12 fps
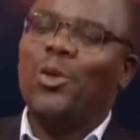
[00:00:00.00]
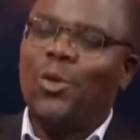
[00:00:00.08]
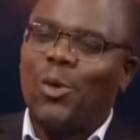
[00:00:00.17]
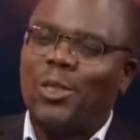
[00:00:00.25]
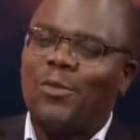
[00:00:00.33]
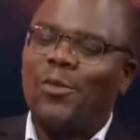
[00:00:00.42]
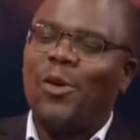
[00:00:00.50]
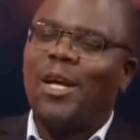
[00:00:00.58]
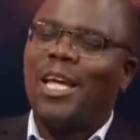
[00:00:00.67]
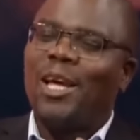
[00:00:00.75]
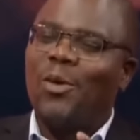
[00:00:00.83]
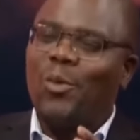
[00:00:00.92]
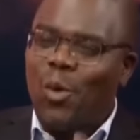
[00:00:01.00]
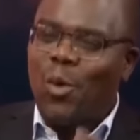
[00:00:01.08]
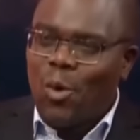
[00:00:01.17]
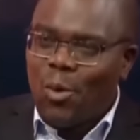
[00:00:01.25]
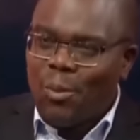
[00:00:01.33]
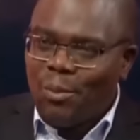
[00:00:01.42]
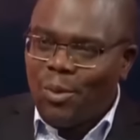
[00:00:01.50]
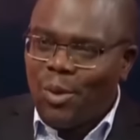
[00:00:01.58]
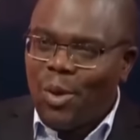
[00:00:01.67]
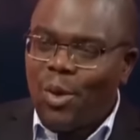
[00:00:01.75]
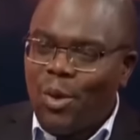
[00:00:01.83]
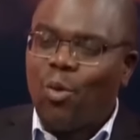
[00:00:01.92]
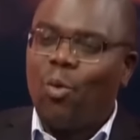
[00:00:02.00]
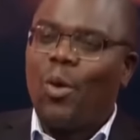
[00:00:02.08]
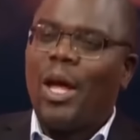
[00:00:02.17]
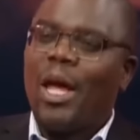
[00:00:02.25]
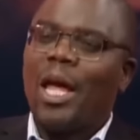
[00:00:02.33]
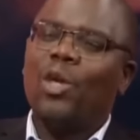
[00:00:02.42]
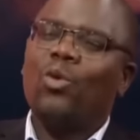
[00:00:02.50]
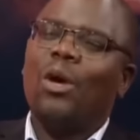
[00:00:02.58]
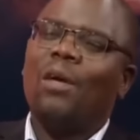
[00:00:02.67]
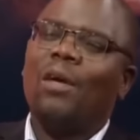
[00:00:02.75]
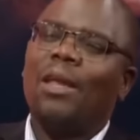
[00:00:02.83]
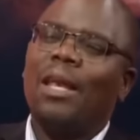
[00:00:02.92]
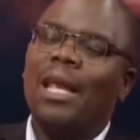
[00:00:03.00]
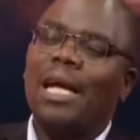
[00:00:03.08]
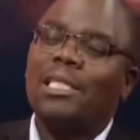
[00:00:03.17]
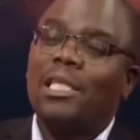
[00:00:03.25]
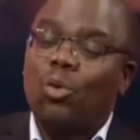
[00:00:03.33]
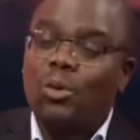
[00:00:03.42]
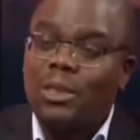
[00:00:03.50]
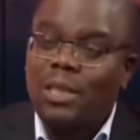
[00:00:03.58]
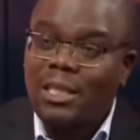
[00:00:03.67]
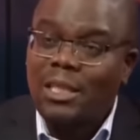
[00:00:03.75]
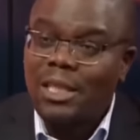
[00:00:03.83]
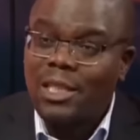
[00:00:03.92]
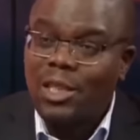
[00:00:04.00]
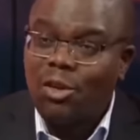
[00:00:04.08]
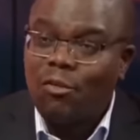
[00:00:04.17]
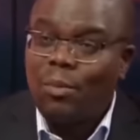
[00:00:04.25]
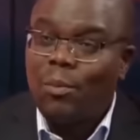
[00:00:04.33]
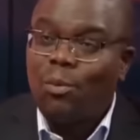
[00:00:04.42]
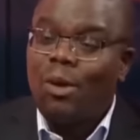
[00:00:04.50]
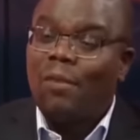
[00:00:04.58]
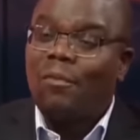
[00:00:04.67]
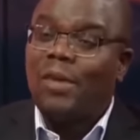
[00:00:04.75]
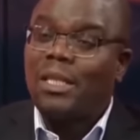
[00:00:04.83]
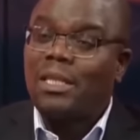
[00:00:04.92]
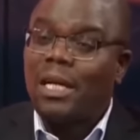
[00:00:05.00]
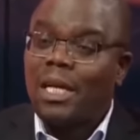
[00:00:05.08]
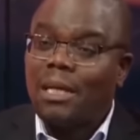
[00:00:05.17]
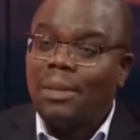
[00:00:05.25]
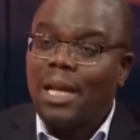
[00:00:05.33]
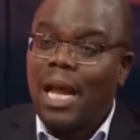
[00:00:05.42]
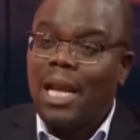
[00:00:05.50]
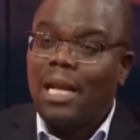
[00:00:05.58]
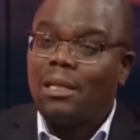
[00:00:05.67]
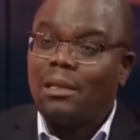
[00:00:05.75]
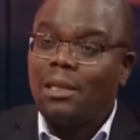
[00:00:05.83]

He looked for a home where you have a largest concentration of people who are facing criminal